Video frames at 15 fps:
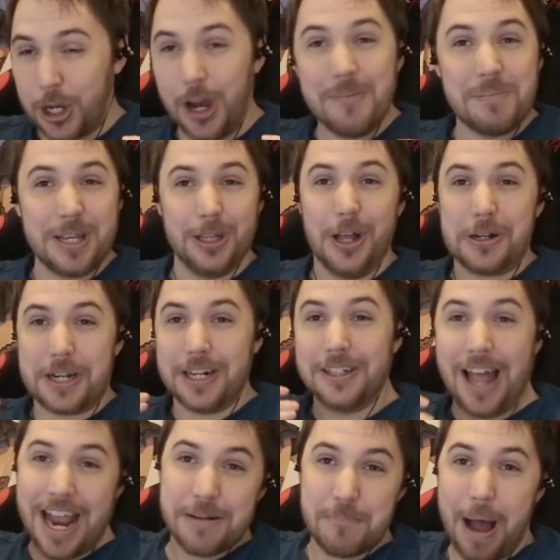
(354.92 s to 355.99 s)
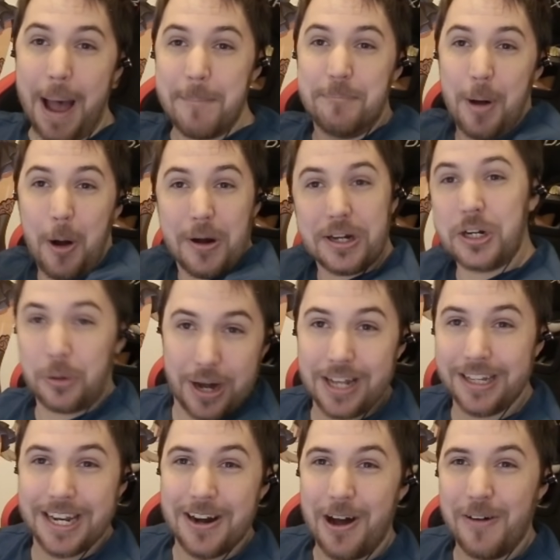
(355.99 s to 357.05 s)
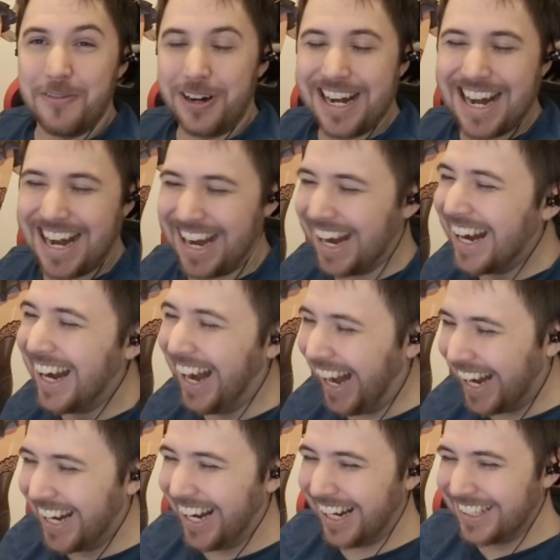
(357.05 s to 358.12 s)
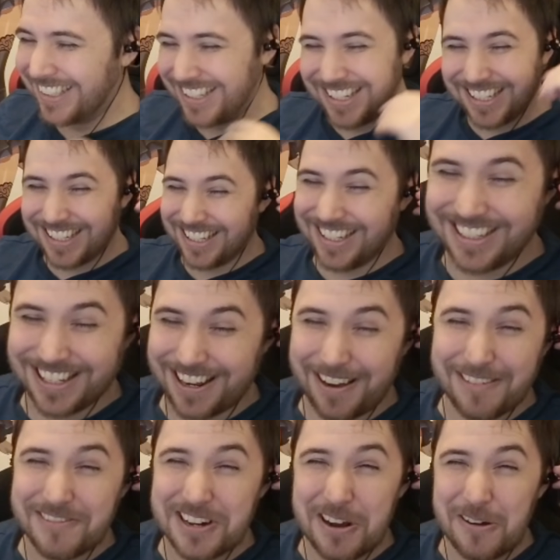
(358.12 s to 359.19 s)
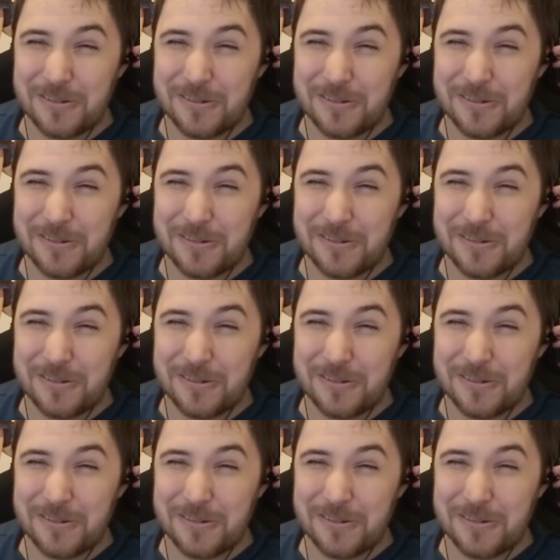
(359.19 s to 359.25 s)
you could be looking like my boy Krillin over here. There's a lot of